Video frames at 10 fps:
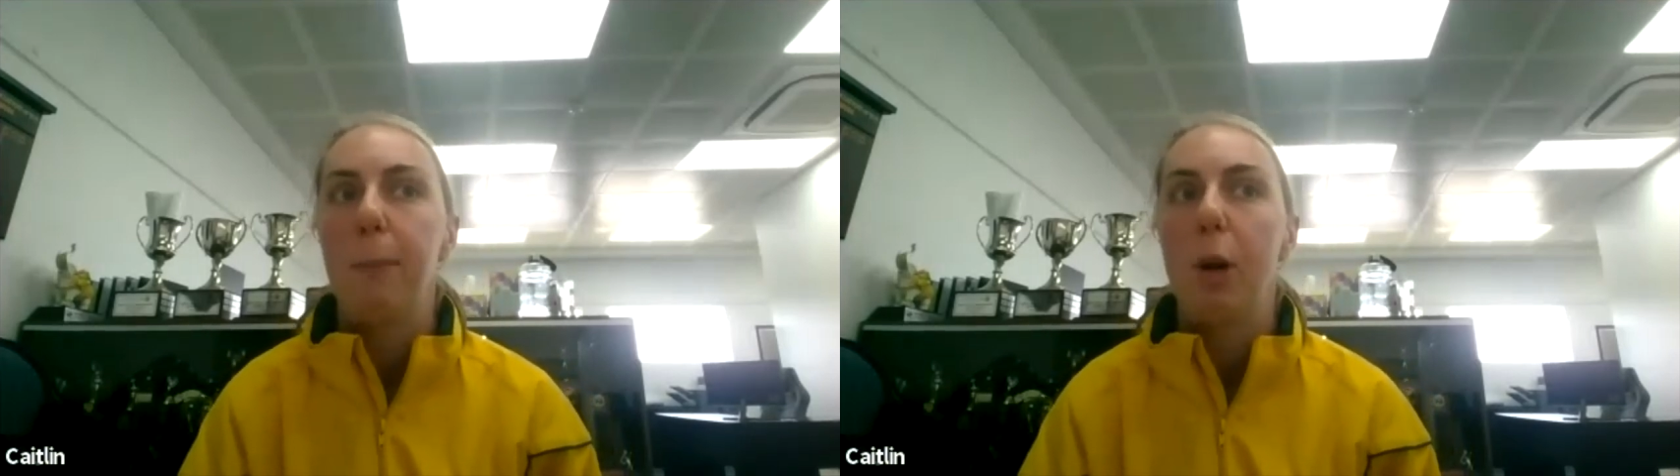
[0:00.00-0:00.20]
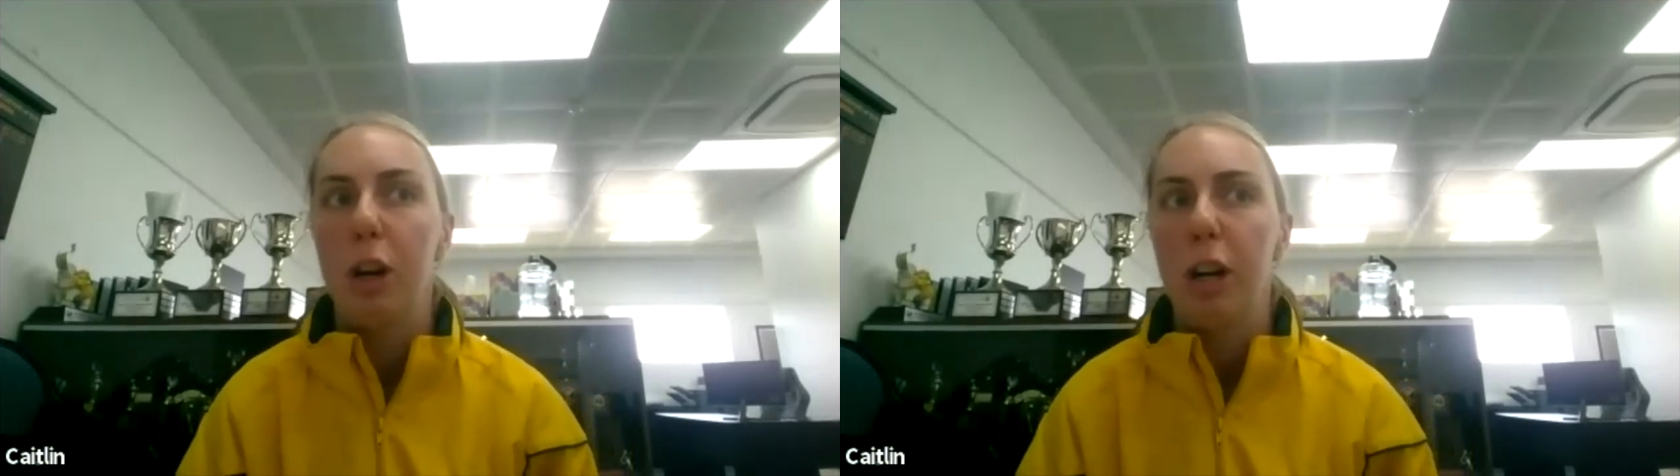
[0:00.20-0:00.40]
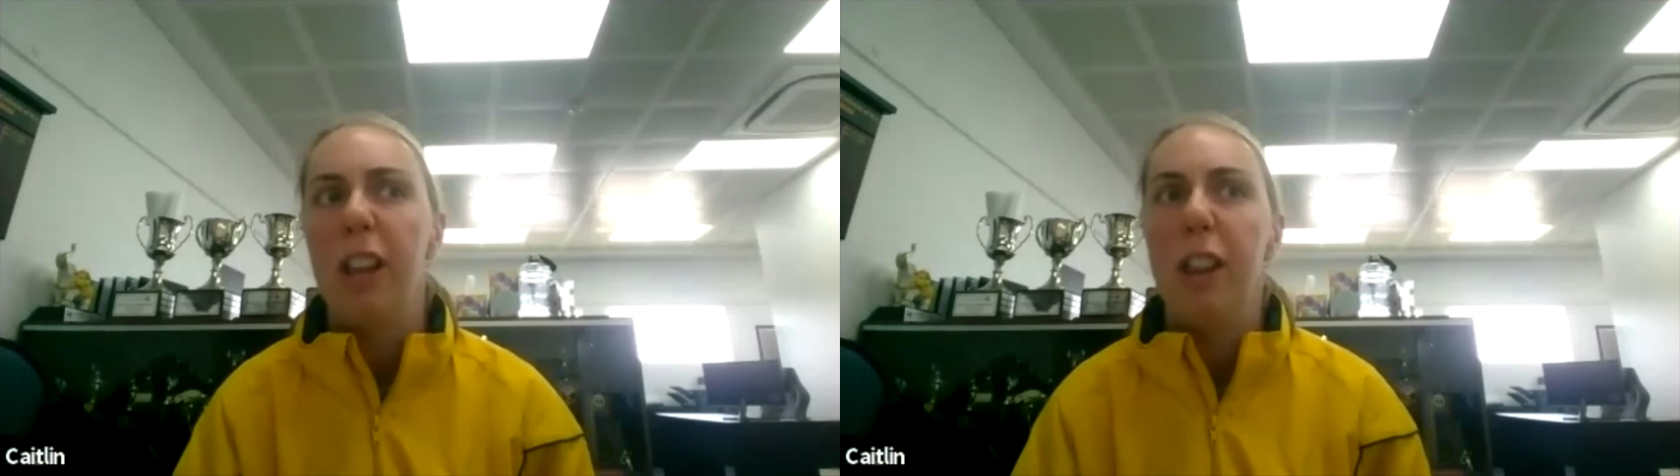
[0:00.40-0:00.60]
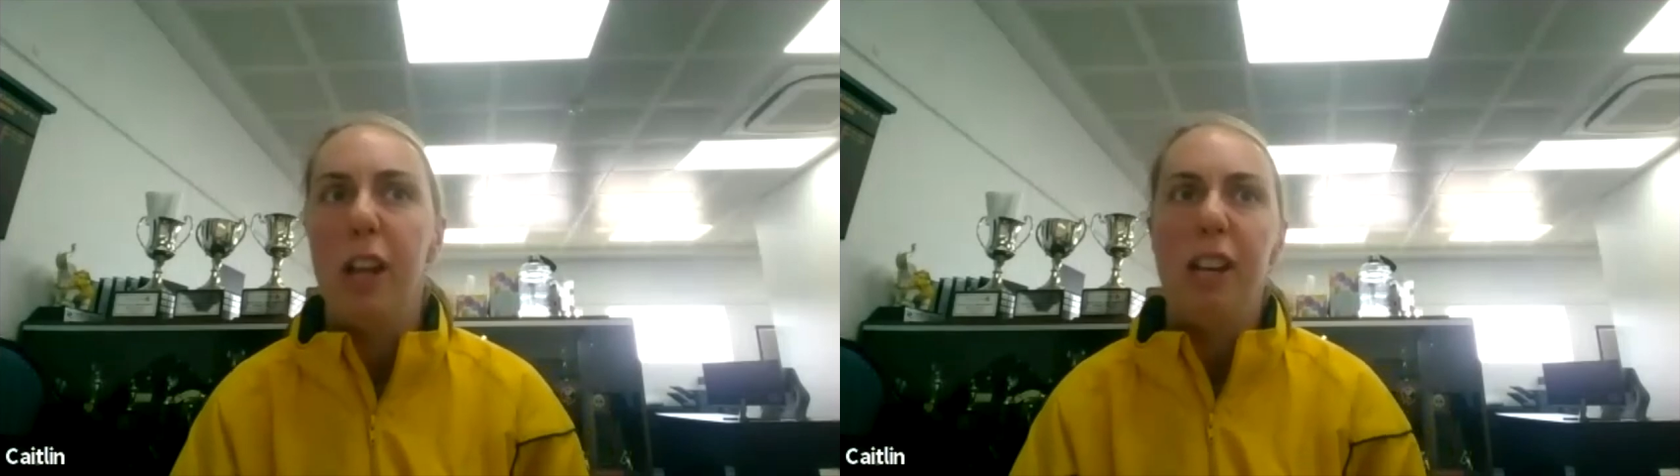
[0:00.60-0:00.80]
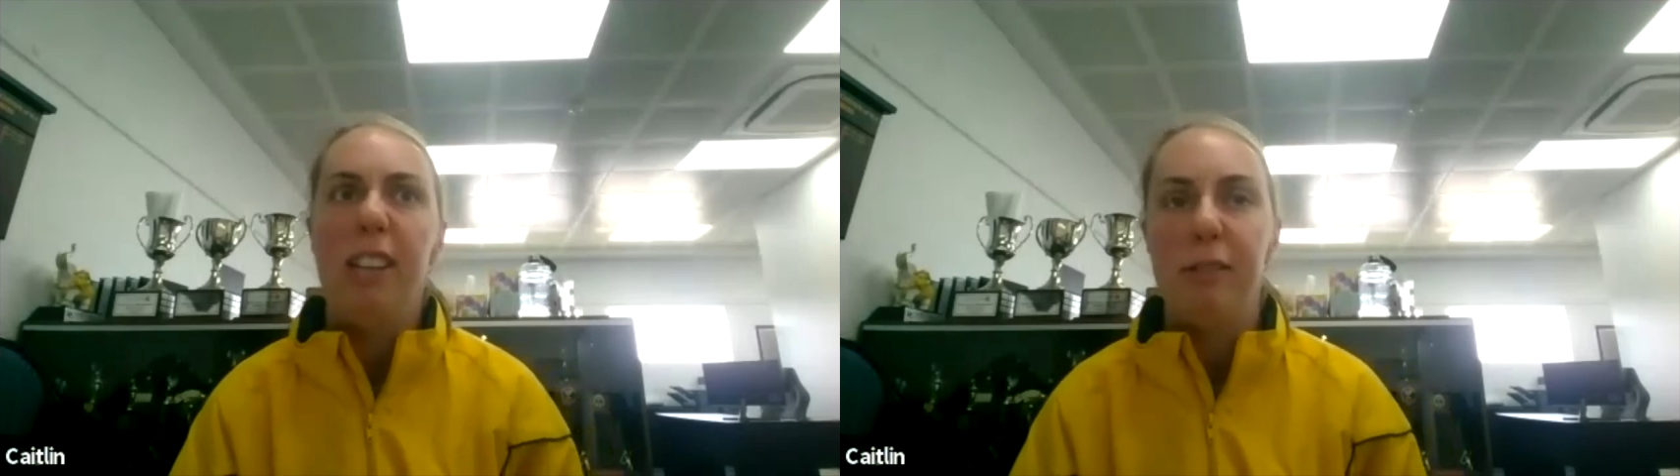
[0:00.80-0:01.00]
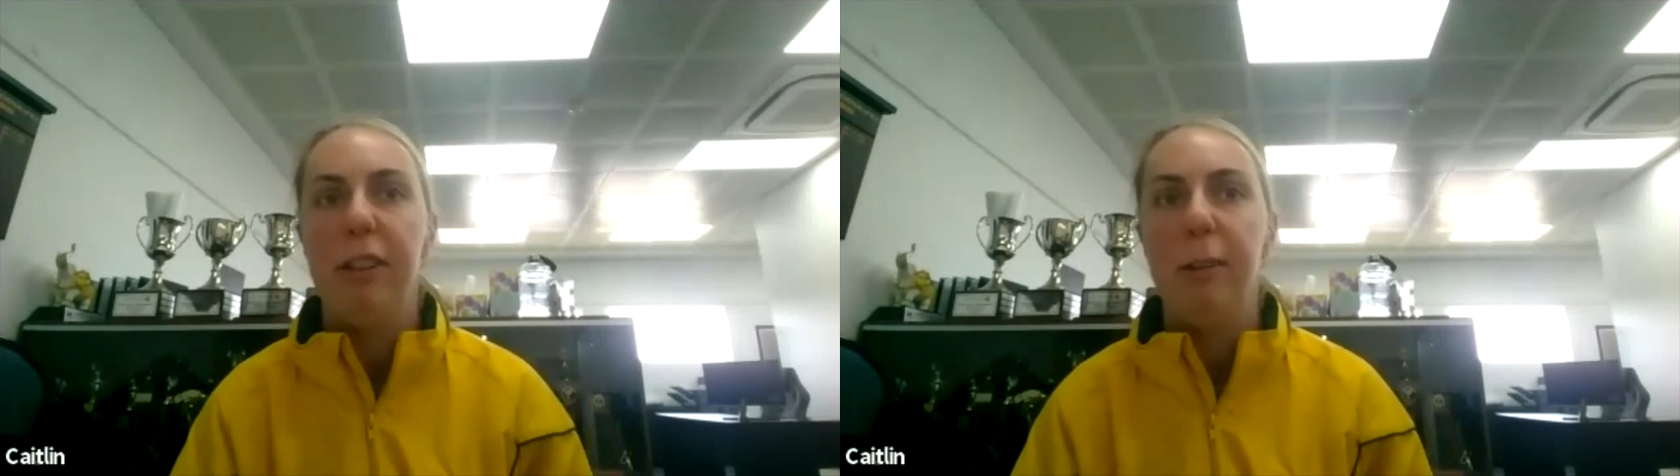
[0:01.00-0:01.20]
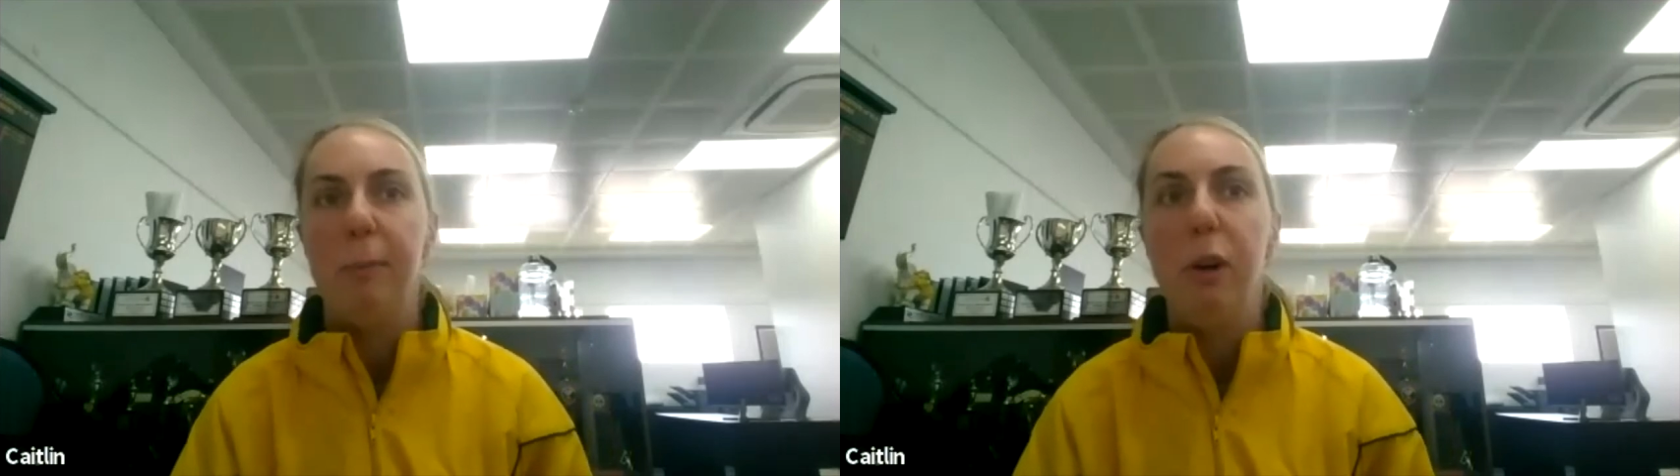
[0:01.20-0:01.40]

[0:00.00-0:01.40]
conquer the different